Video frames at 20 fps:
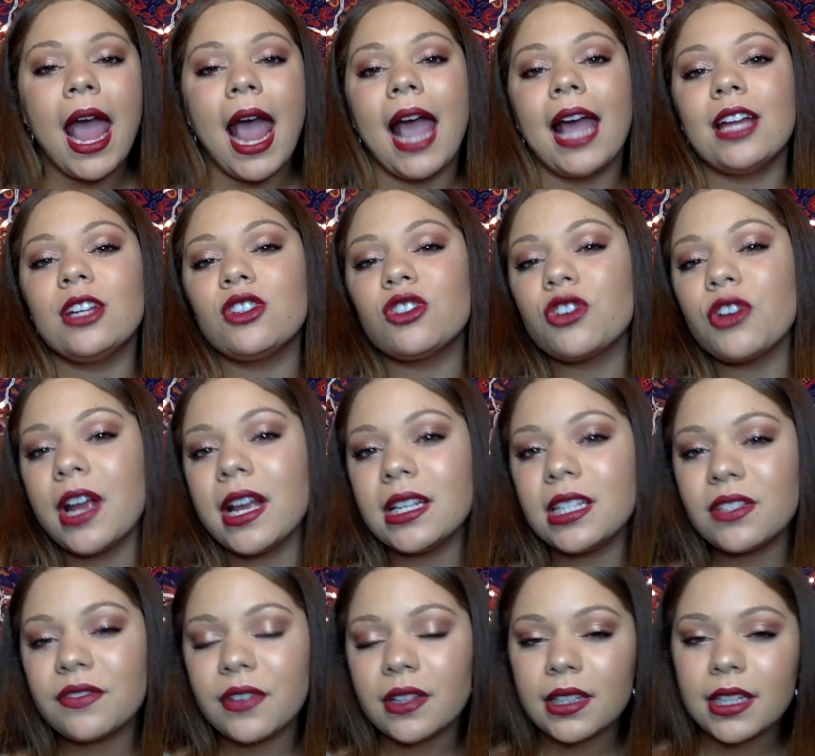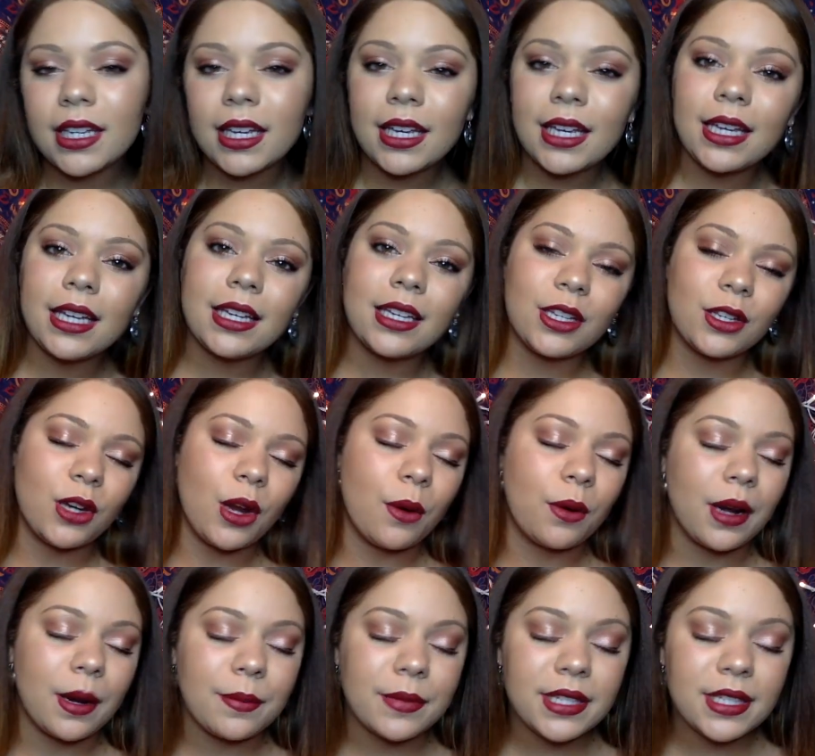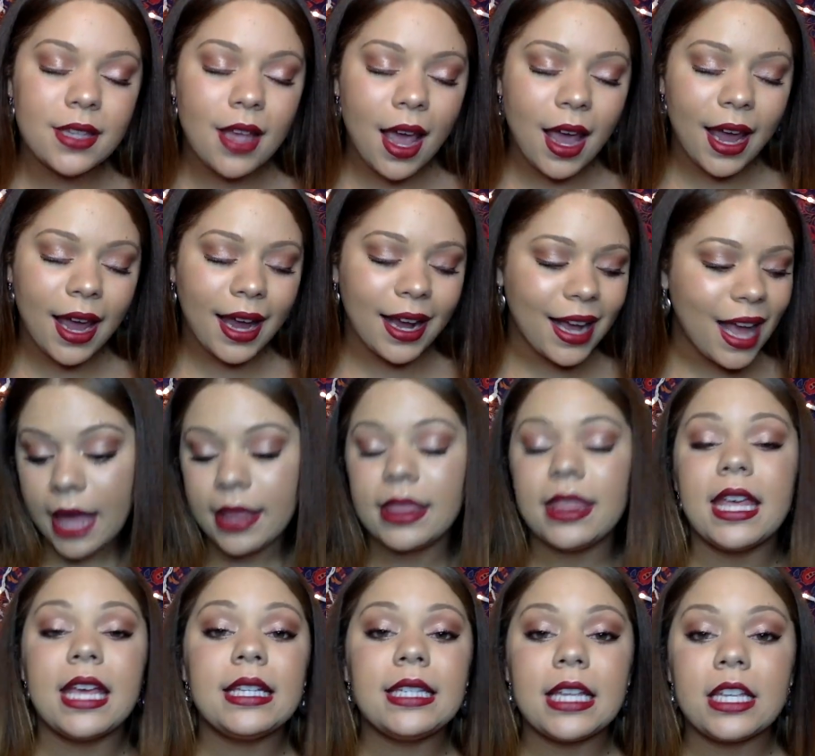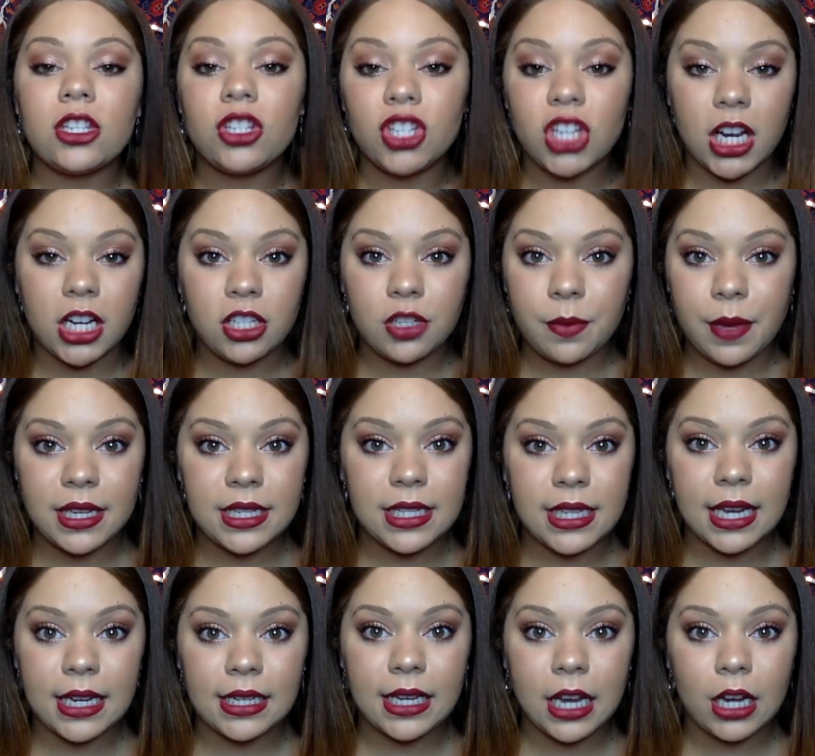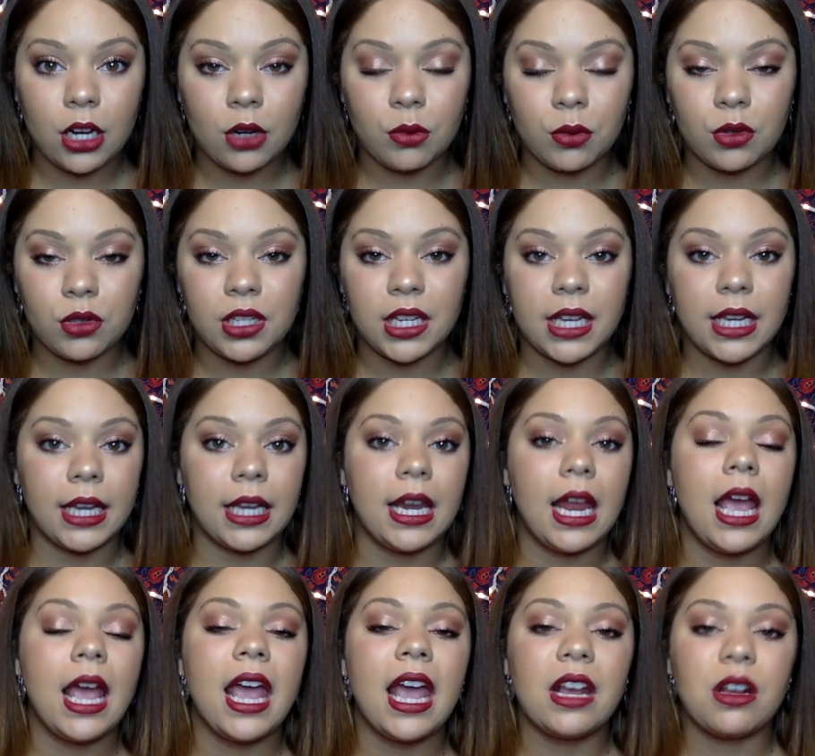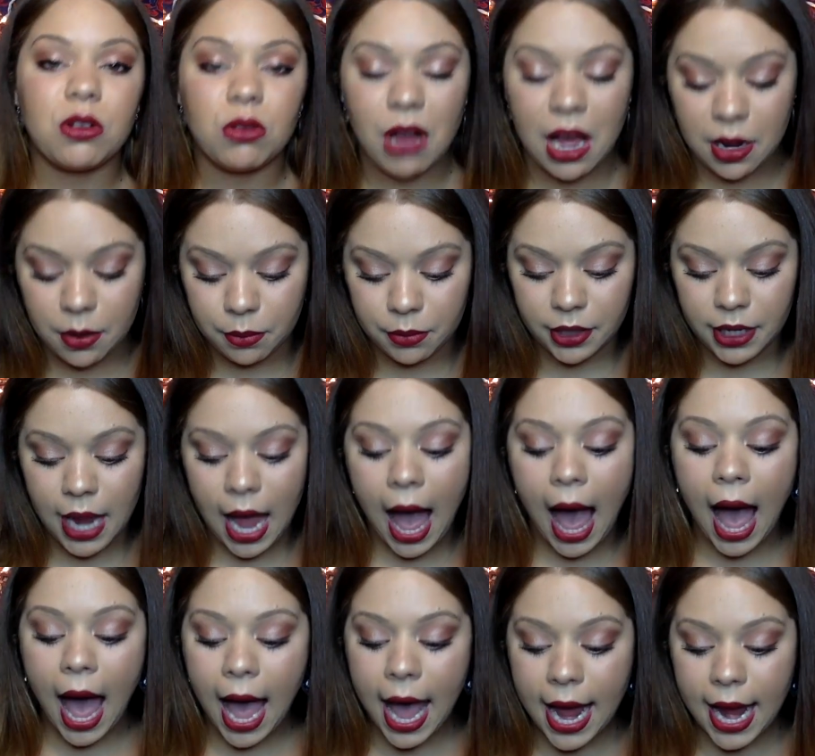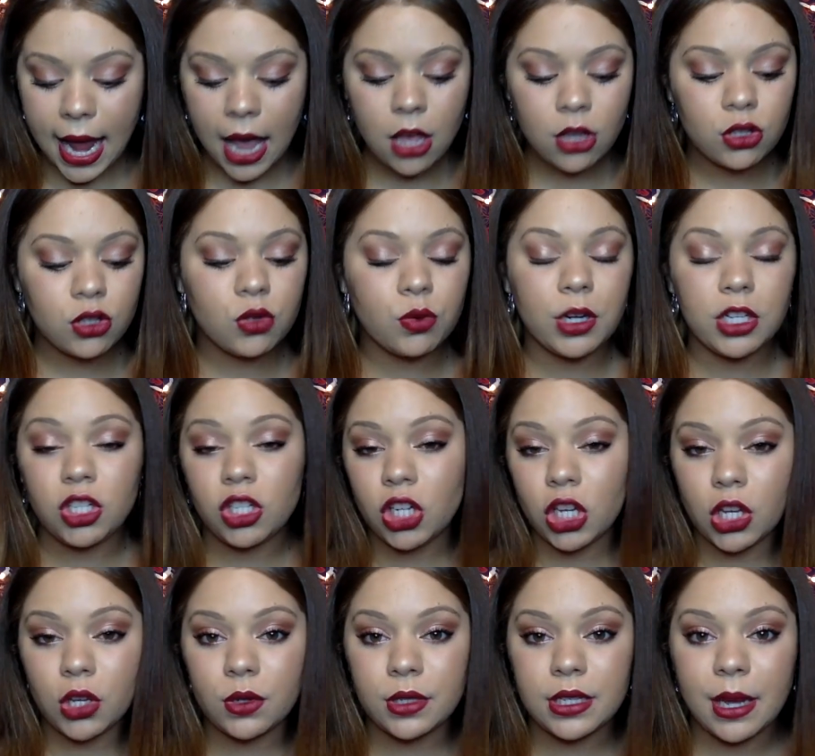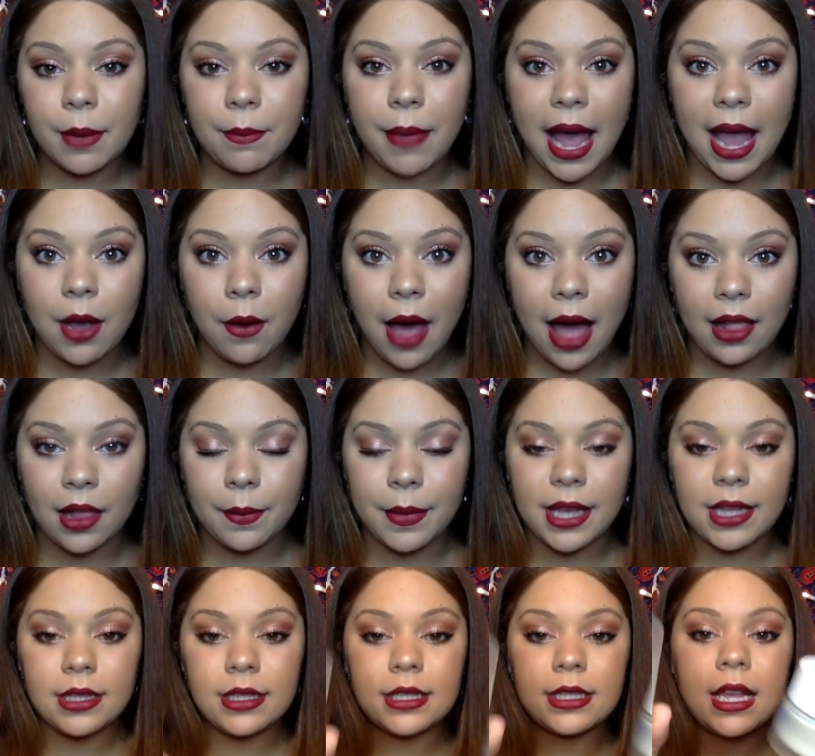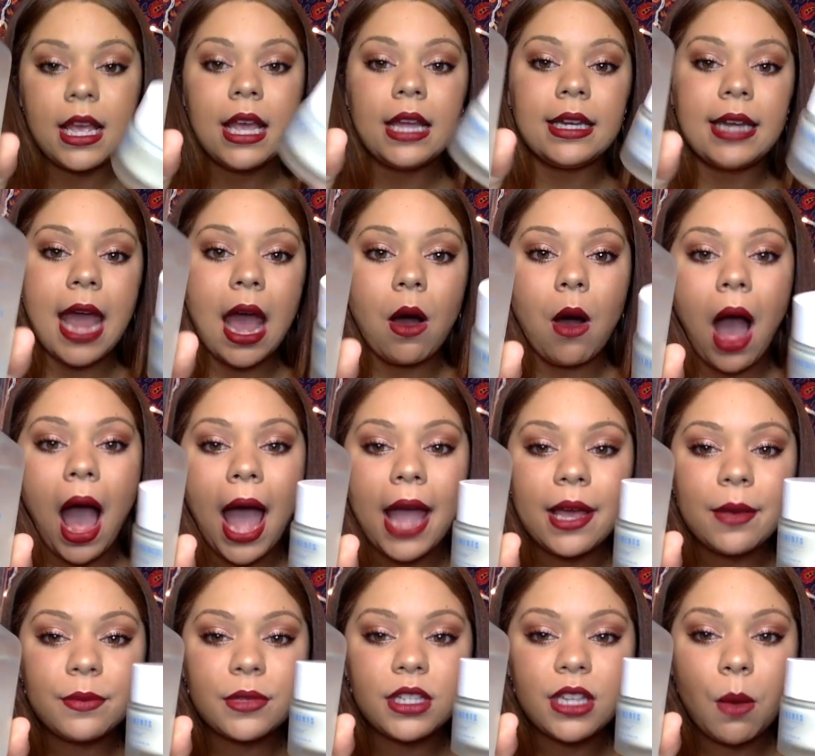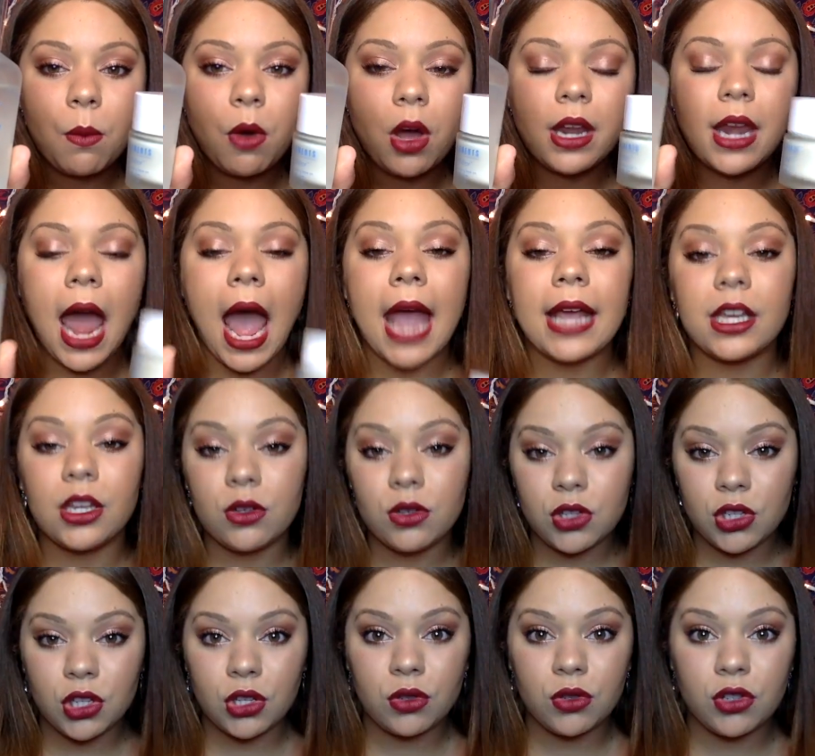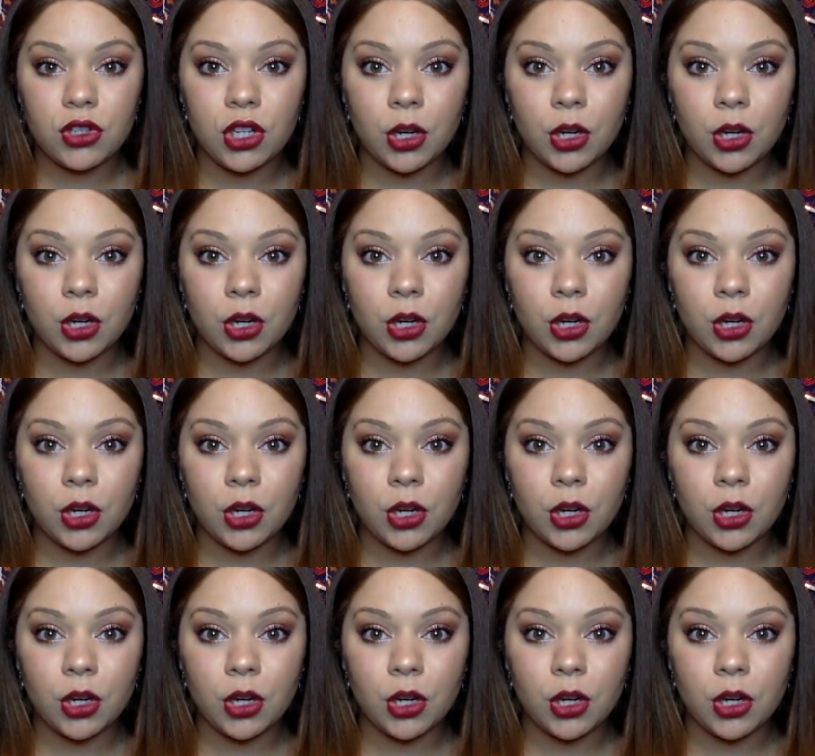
Age gracefully, you know what I'm saying. This has changed my skincare routine incredibly. I switched to using Bioelements. Now, I am someone, I used to use